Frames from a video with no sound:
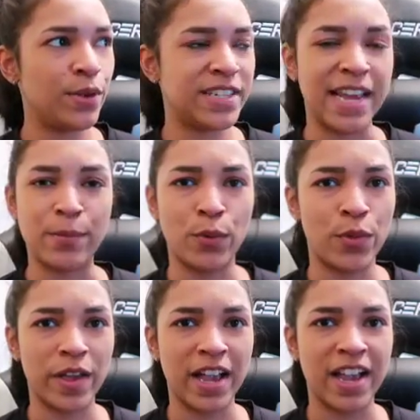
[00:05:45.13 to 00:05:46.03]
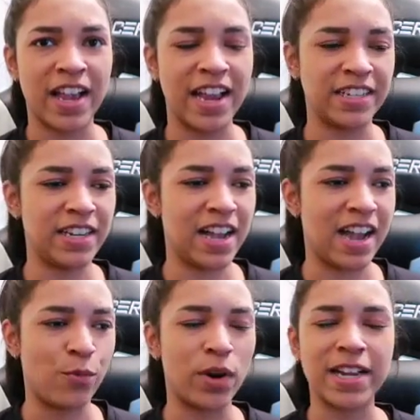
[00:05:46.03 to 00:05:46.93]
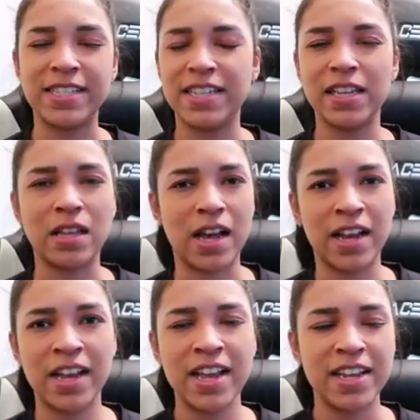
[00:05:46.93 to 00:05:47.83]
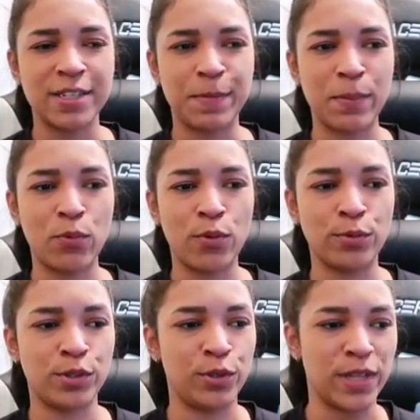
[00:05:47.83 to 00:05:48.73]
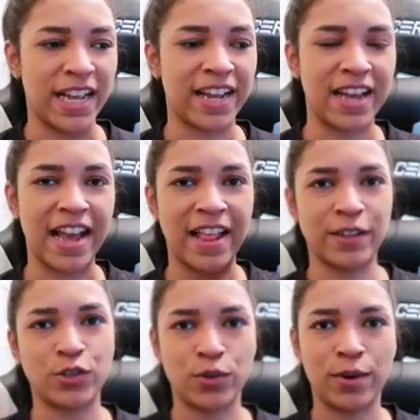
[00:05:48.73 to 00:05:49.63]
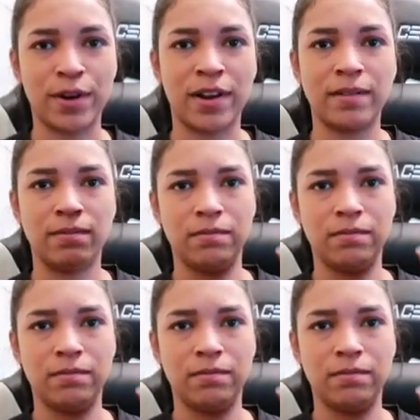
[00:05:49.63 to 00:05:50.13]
table thing, and what I see a lot is people do like Alex drawer,